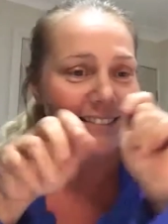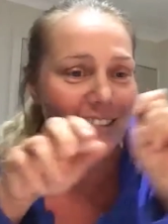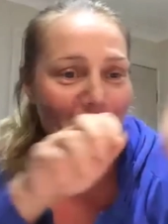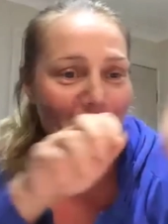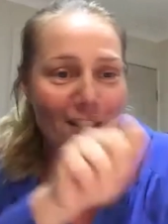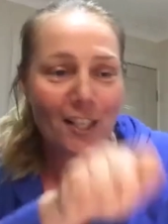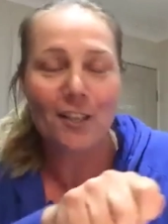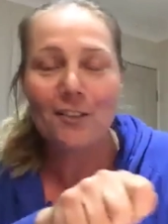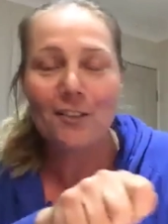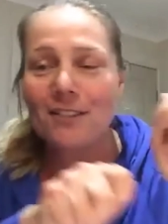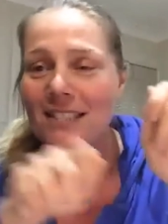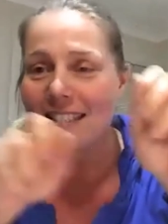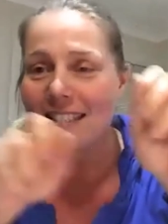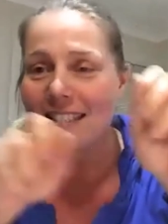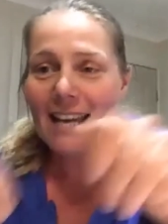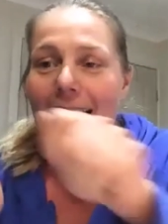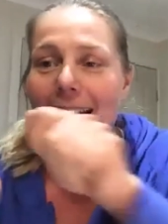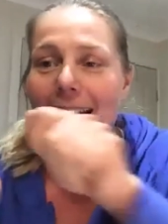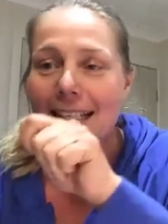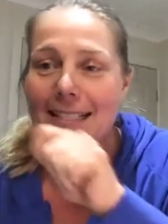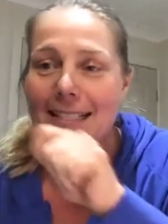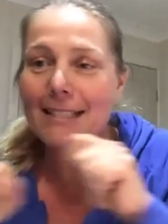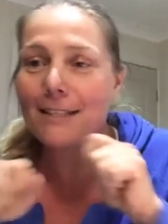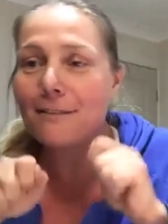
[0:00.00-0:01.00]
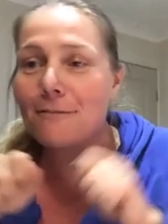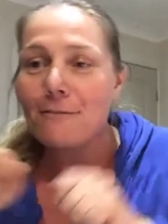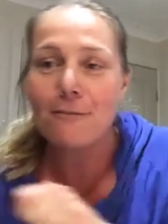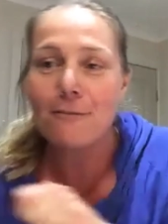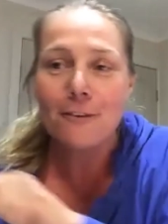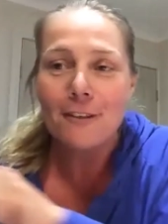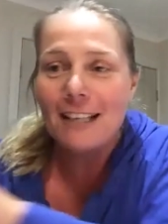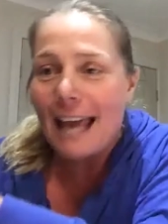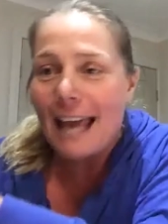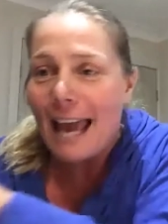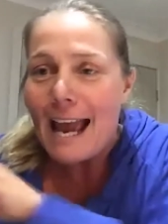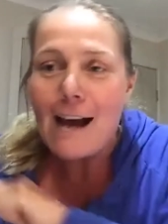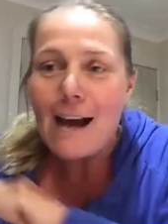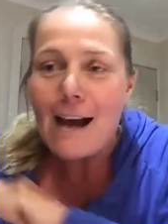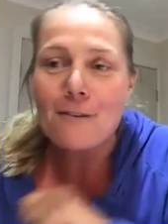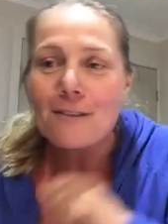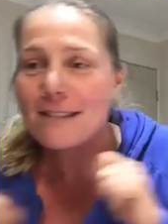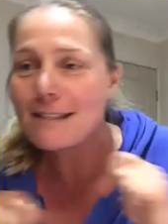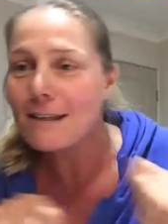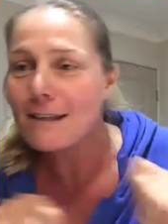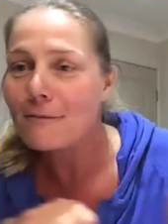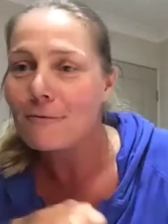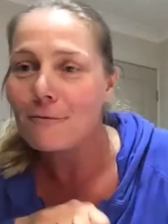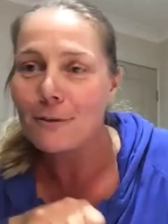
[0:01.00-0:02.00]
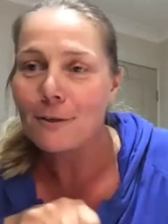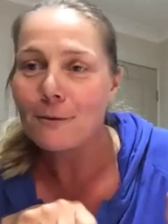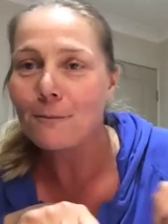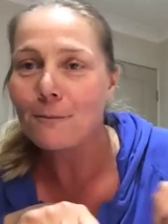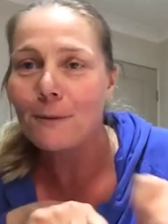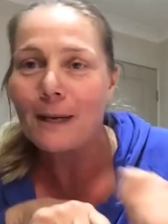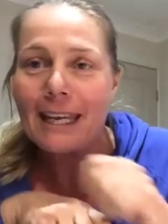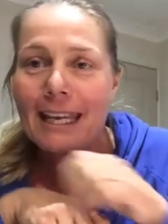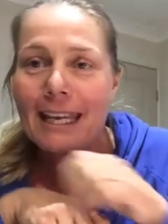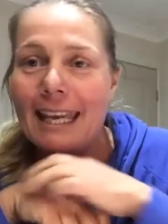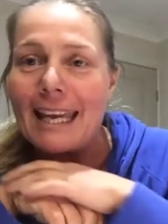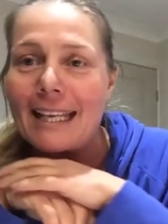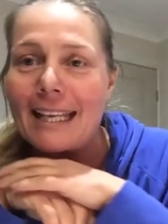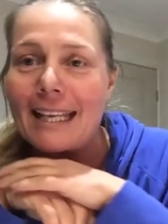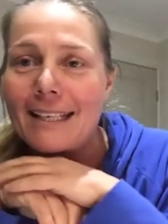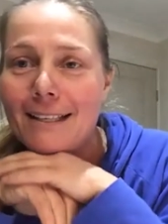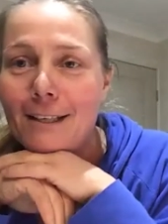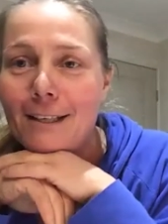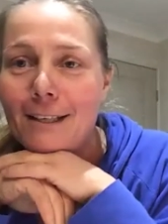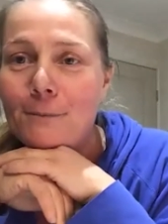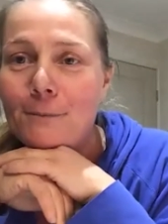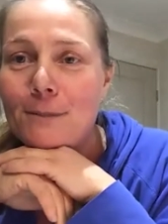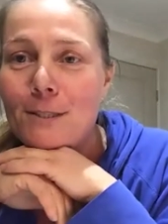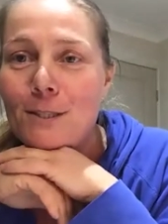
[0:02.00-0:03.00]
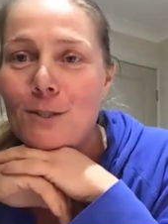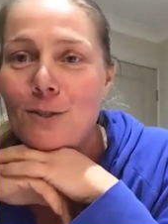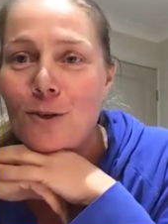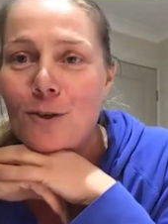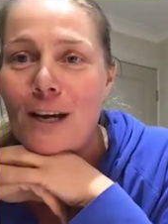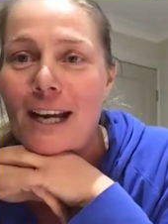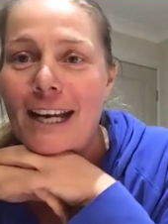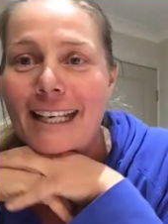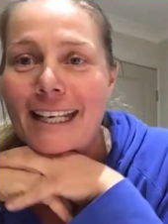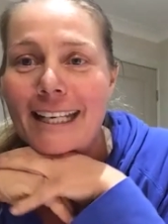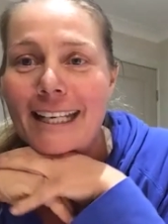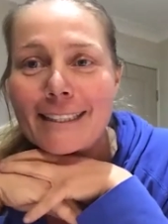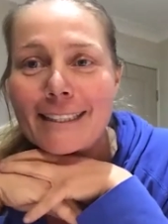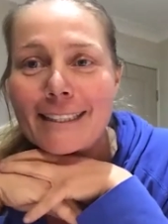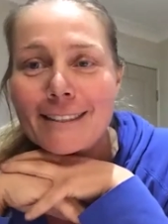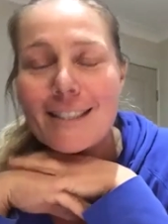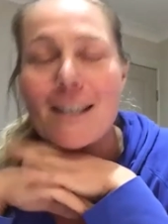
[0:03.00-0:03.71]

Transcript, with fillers: you know, stay at a different house every weekend I was training.